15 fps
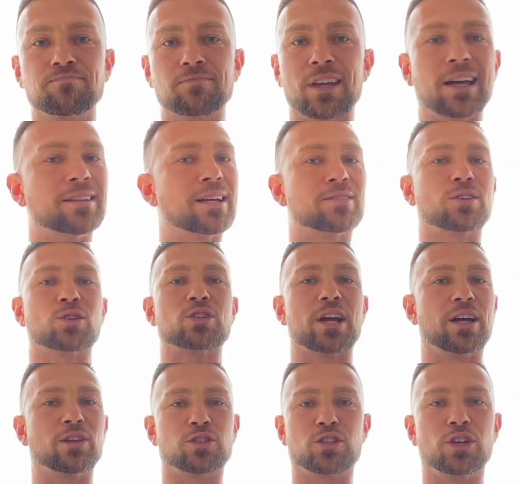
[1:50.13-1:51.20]
And that's our
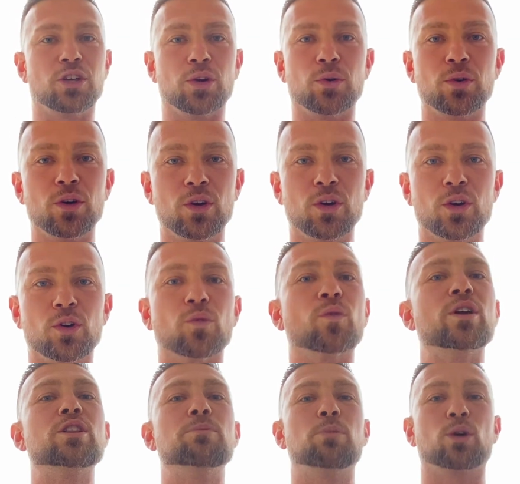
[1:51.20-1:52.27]
challenge to you.
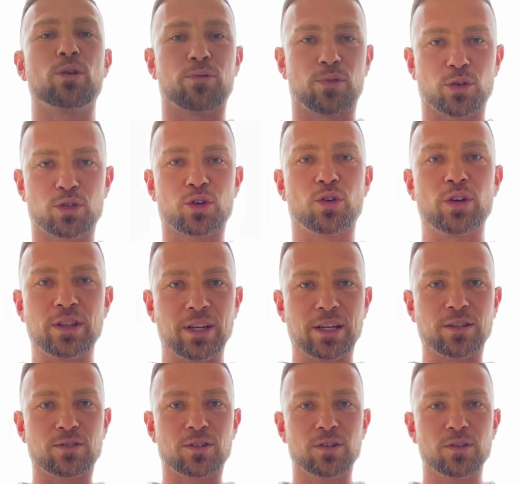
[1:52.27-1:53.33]
Read the book of 1
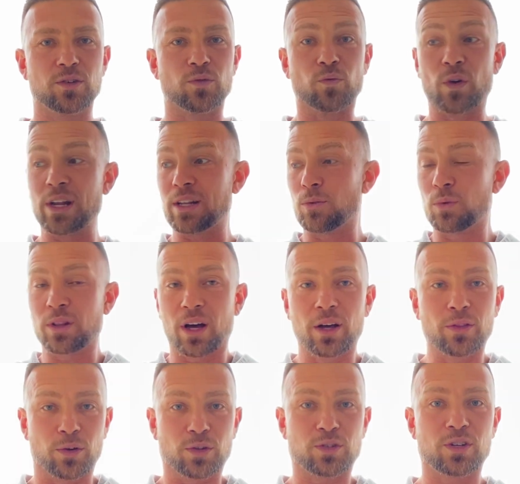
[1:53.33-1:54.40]
Corinthians. Read it with
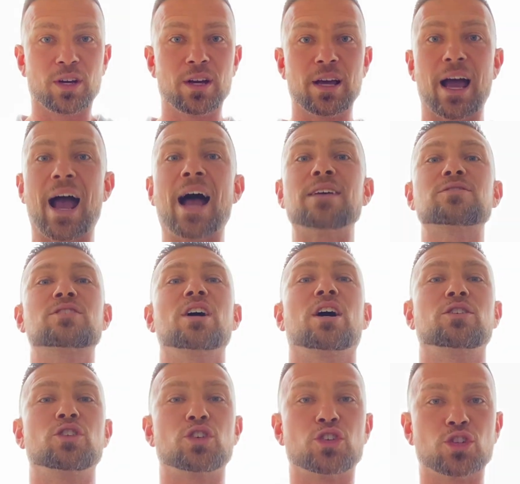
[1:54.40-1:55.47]
others. Ask
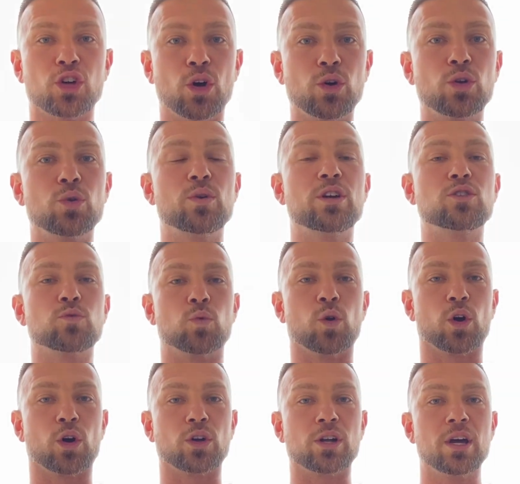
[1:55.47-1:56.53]
God to show you His
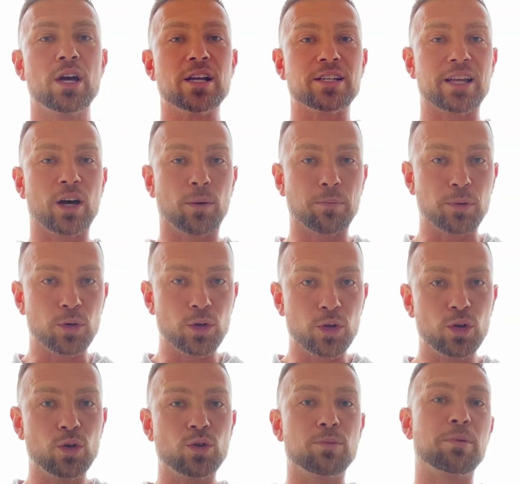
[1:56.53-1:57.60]
Word to help
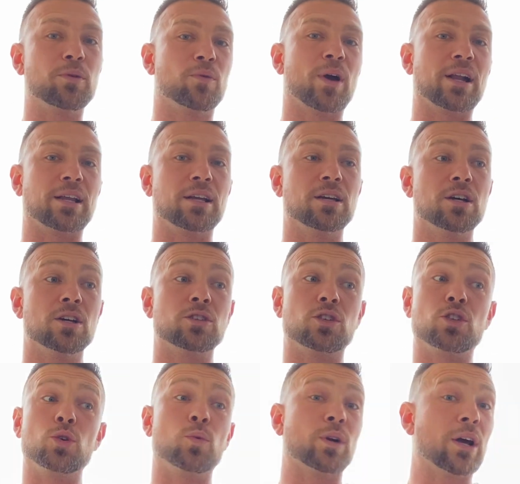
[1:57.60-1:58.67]
you to be ready
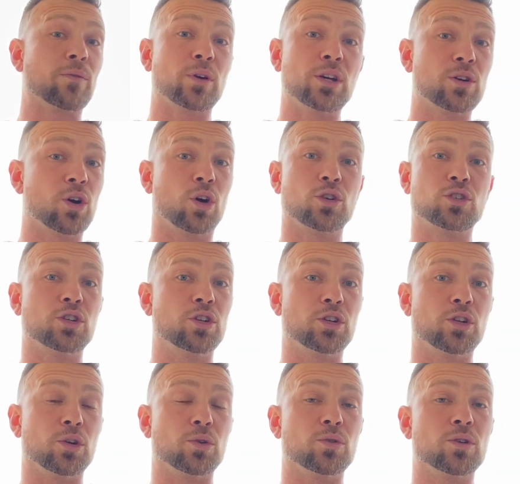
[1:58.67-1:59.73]
to do whatever He calls you to
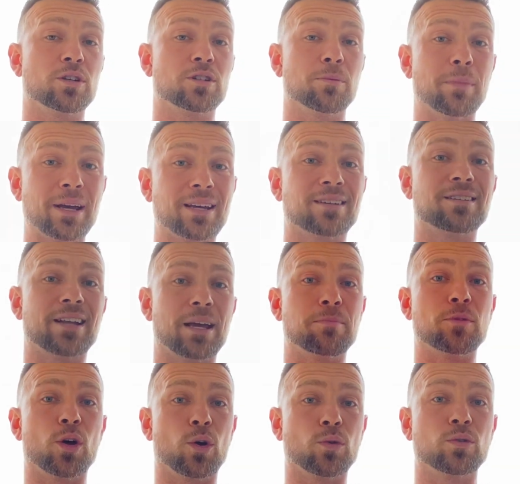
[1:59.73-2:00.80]
do to make His
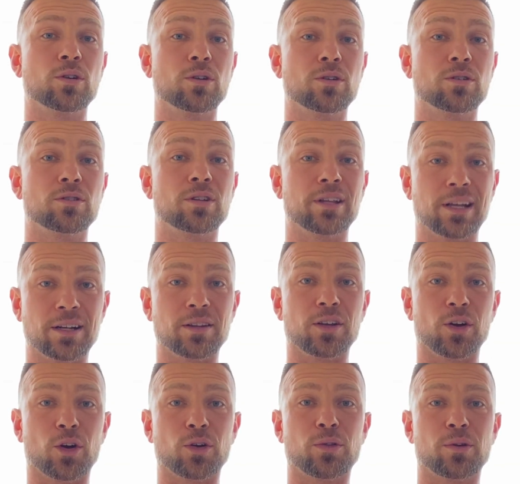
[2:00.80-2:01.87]
name known to the end
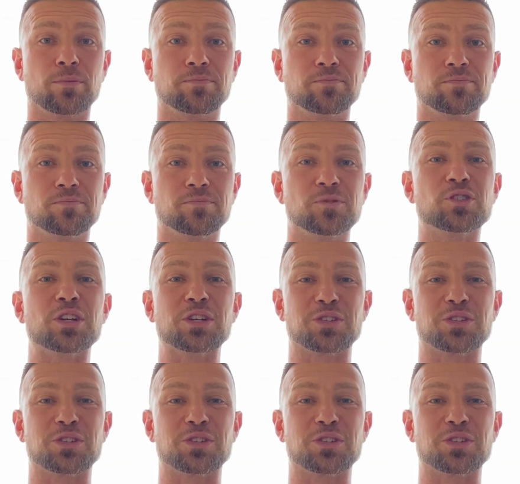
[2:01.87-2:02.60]
of the earth. See you